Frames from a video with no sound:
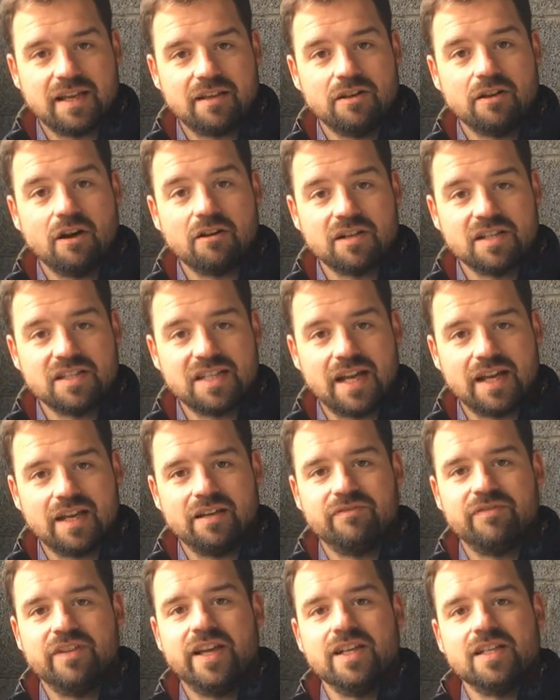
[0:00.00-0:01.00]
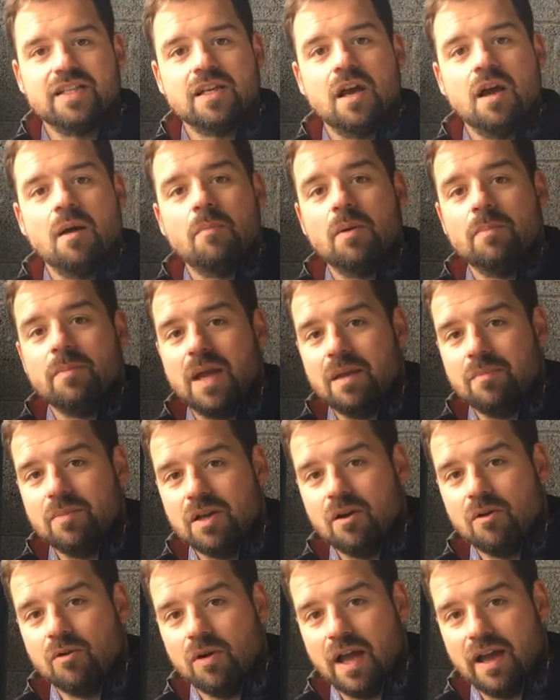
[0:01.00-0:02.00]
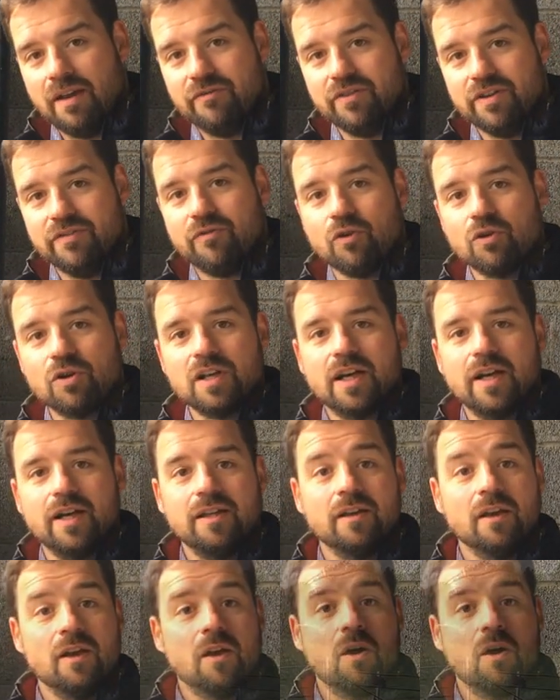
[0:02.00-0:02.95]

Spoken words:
non-consecutive days, but maybe every fortnight